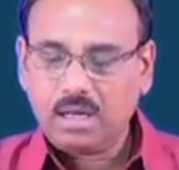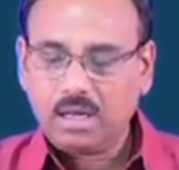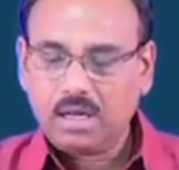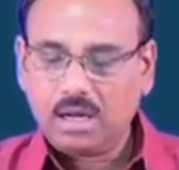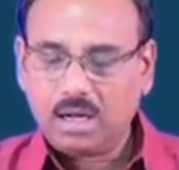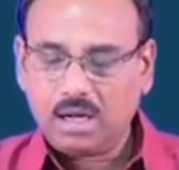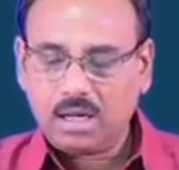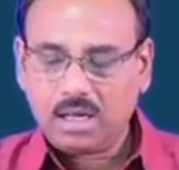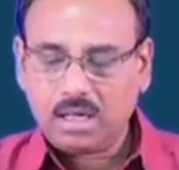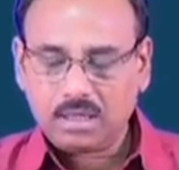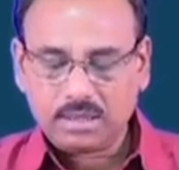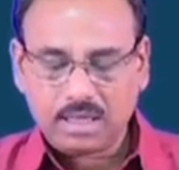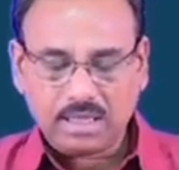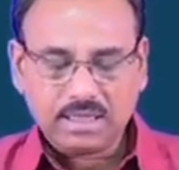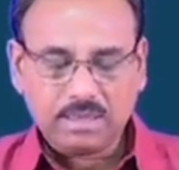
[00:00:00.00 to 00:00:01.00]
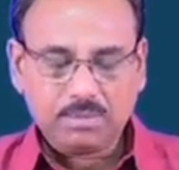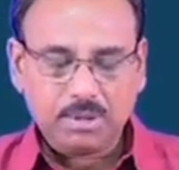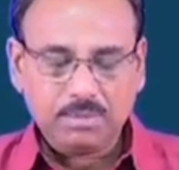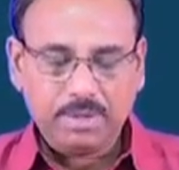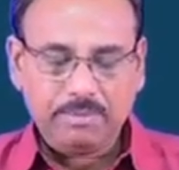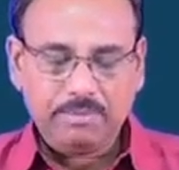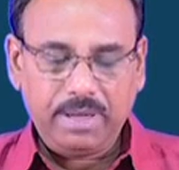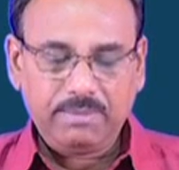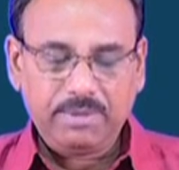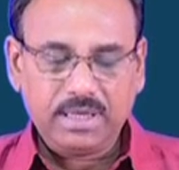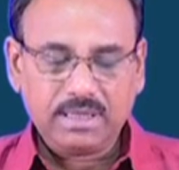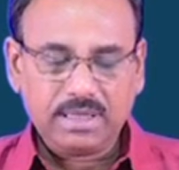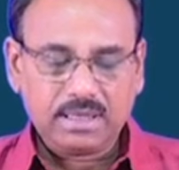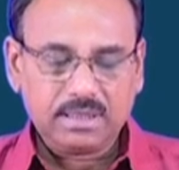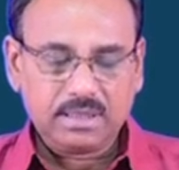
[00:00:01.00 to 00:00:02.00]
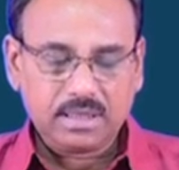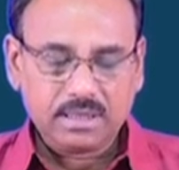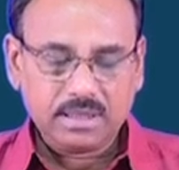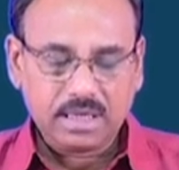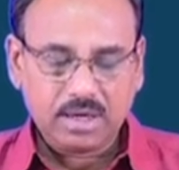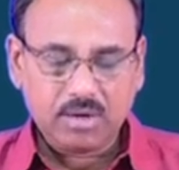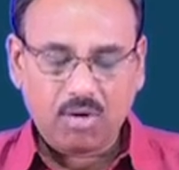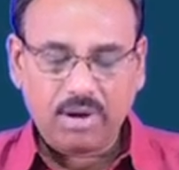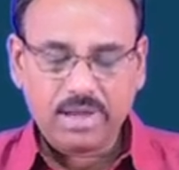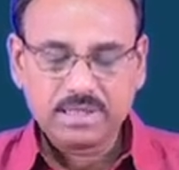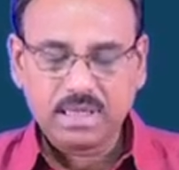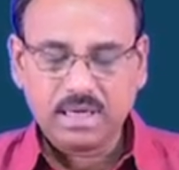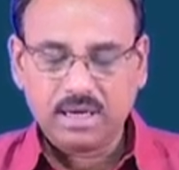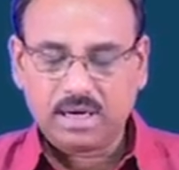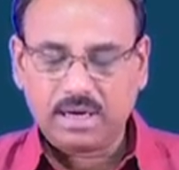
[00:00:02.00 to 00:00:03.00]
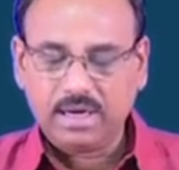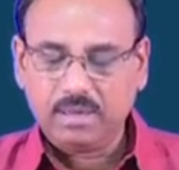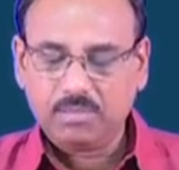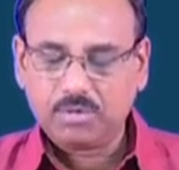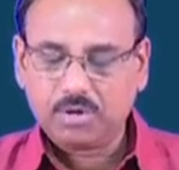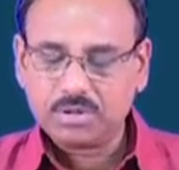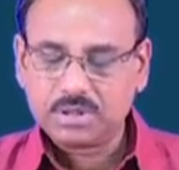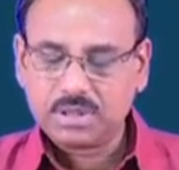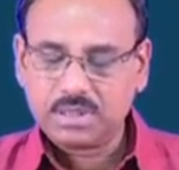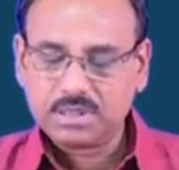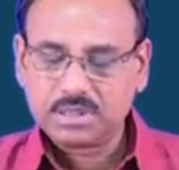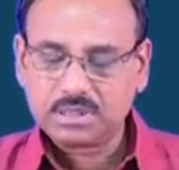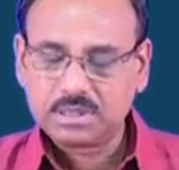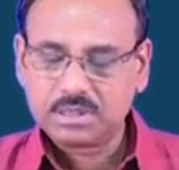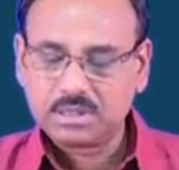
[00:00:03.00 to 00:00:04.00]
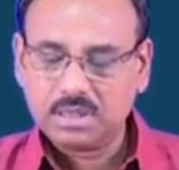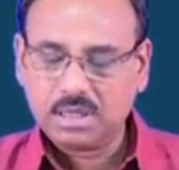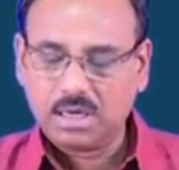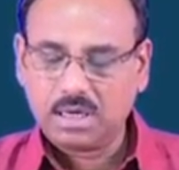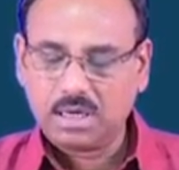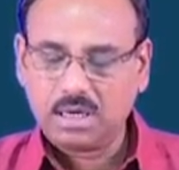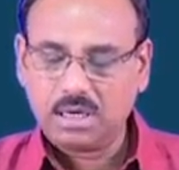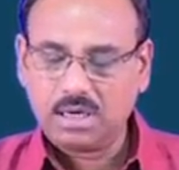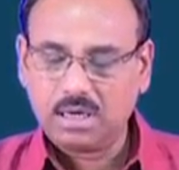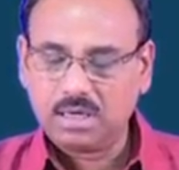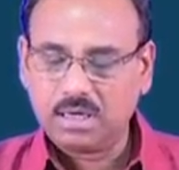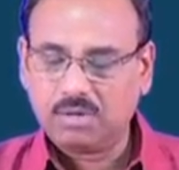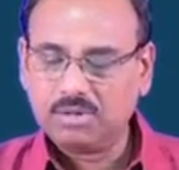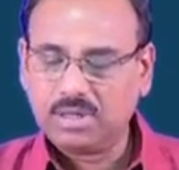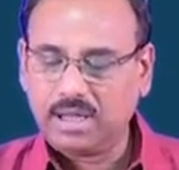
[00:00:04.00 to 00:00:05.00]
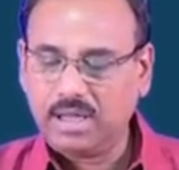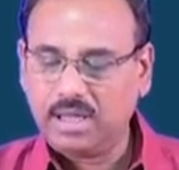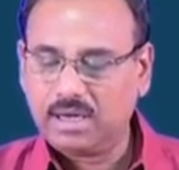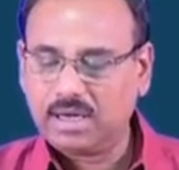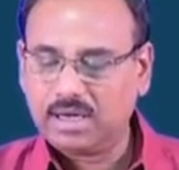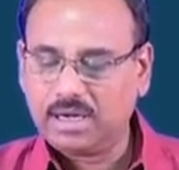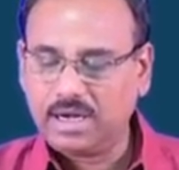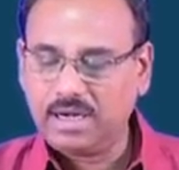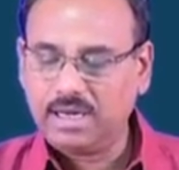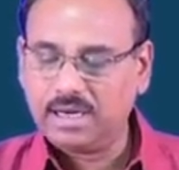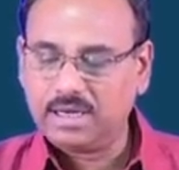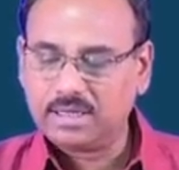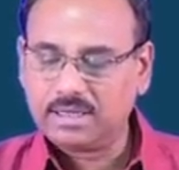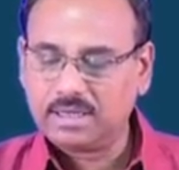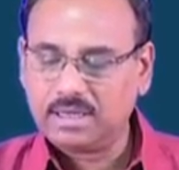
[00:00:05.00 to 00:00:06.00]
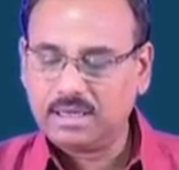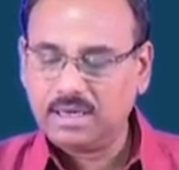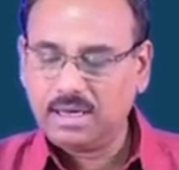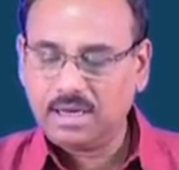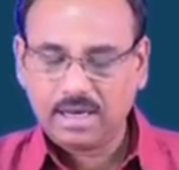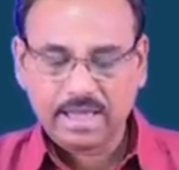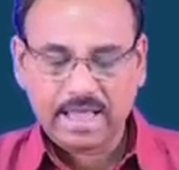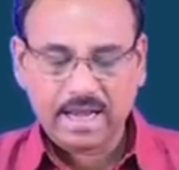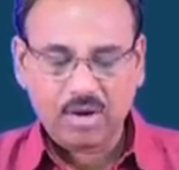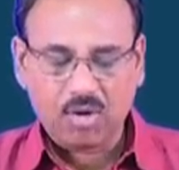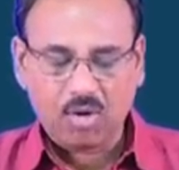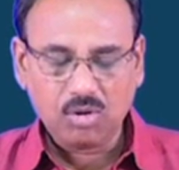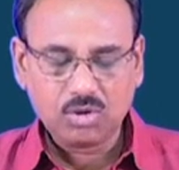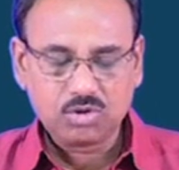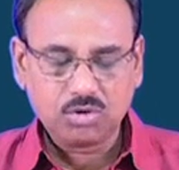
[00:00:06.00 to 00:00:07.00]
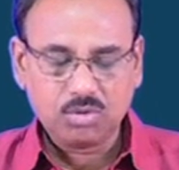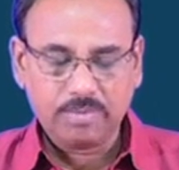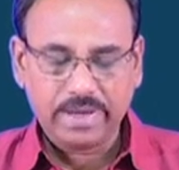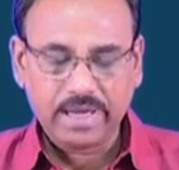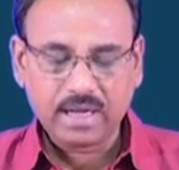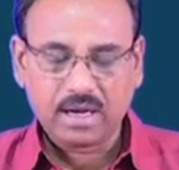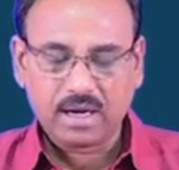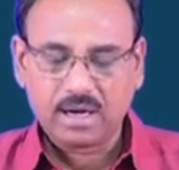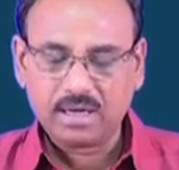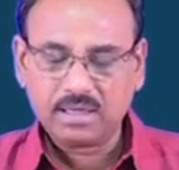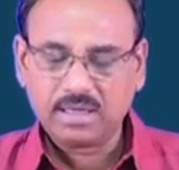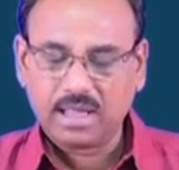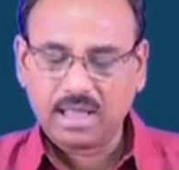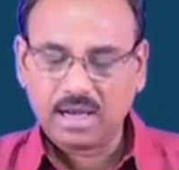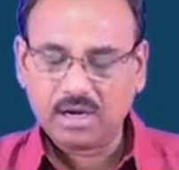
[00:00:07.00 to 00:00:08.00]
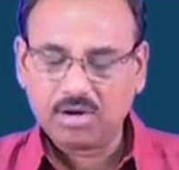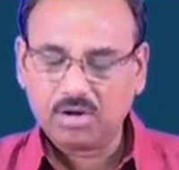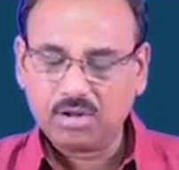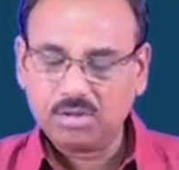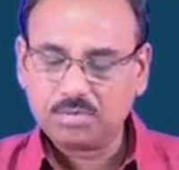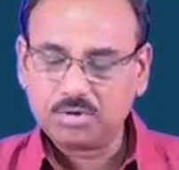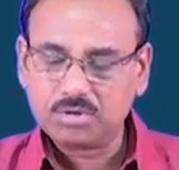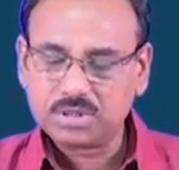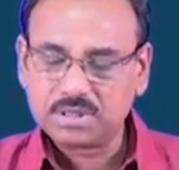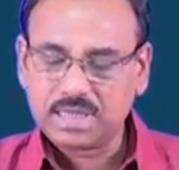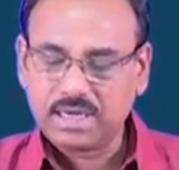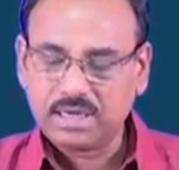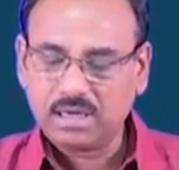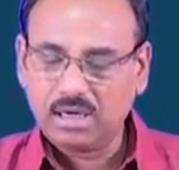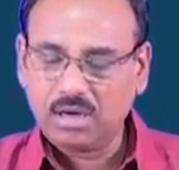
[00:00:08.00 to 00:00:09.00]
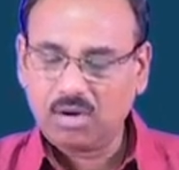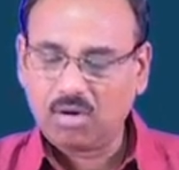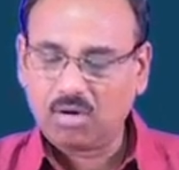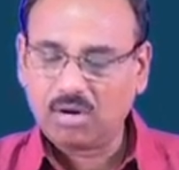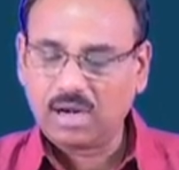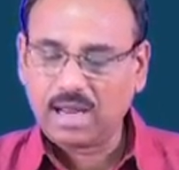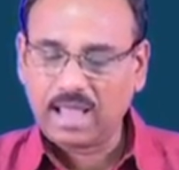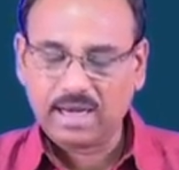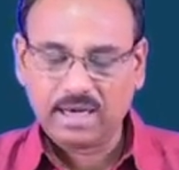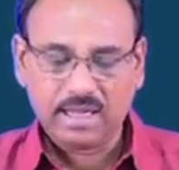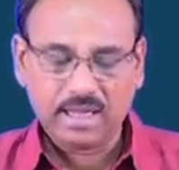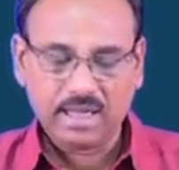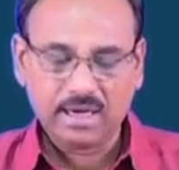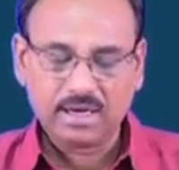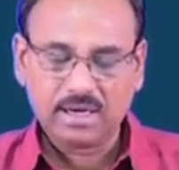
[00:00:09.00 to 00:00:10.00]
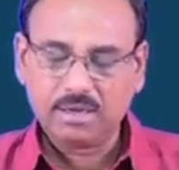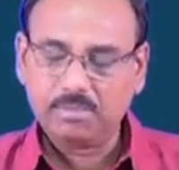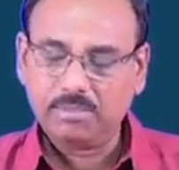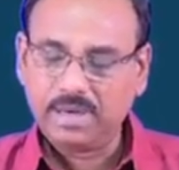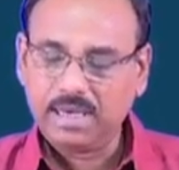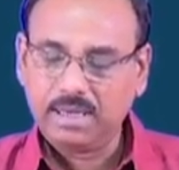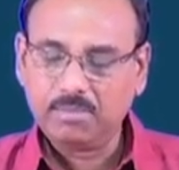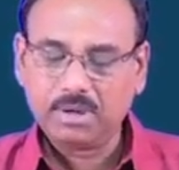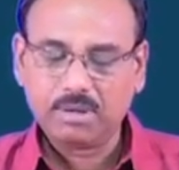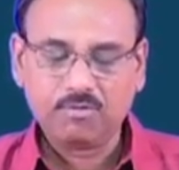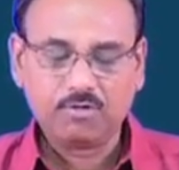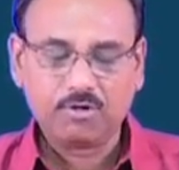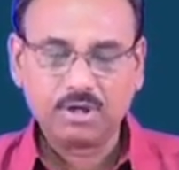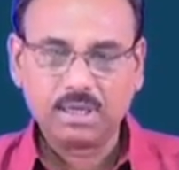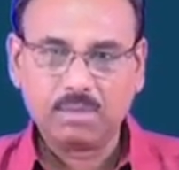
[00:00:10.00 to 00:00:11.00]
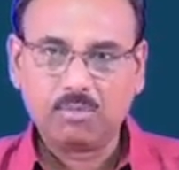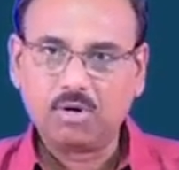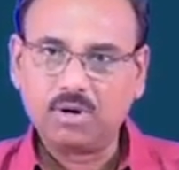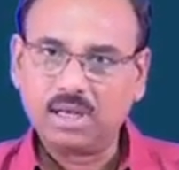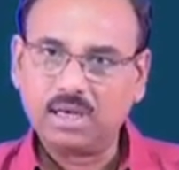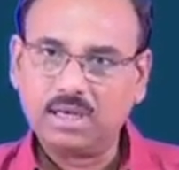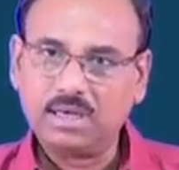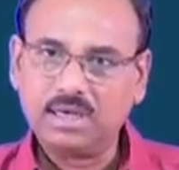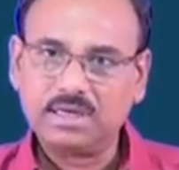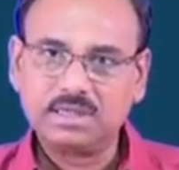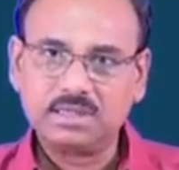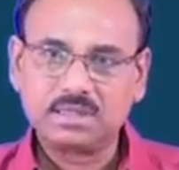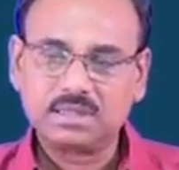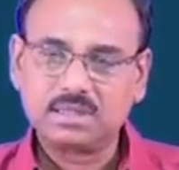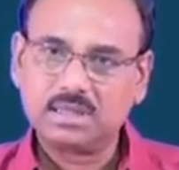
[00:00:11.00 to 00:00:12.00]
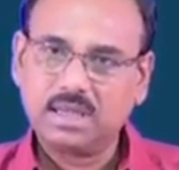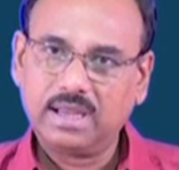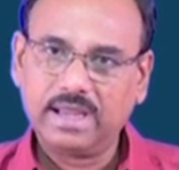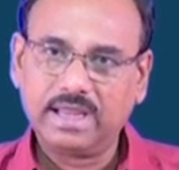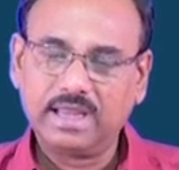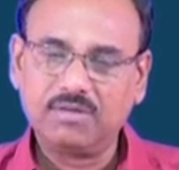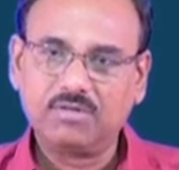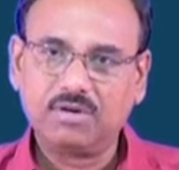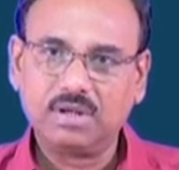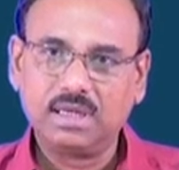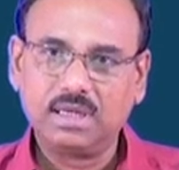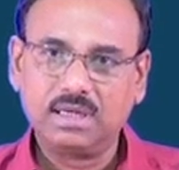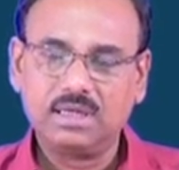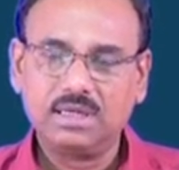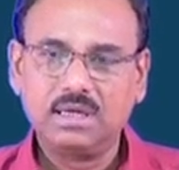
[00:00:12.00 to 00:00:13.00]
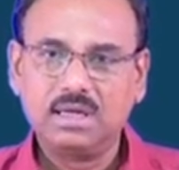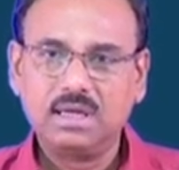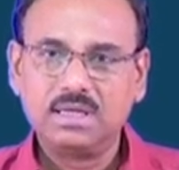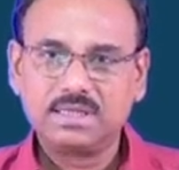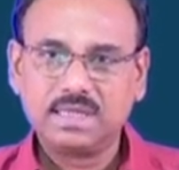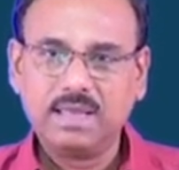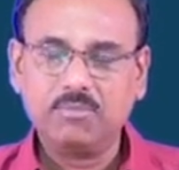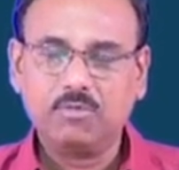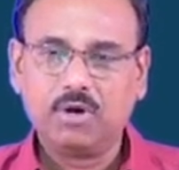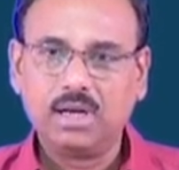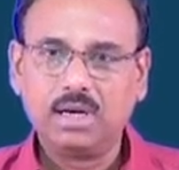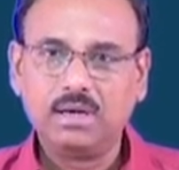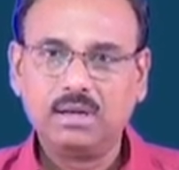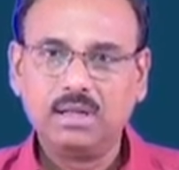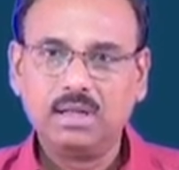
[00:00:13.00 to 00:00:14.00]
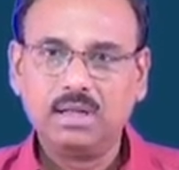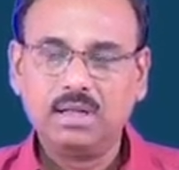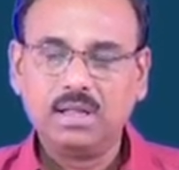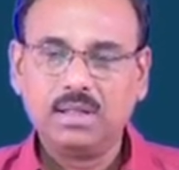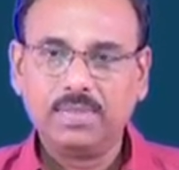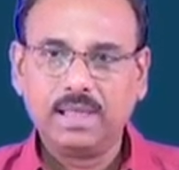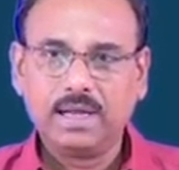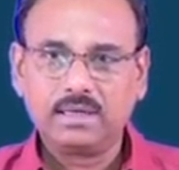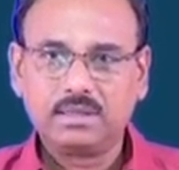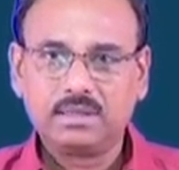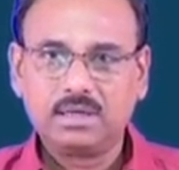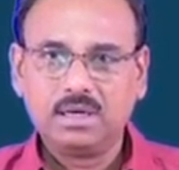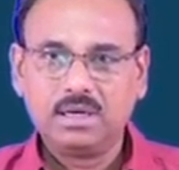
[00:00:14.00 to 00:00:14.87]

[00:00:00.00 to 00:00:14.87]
The other problem may be that the noisy learning process down the error gradient can also make hard the algorithm to settle on an error minimum for the model. It is again for the same one, that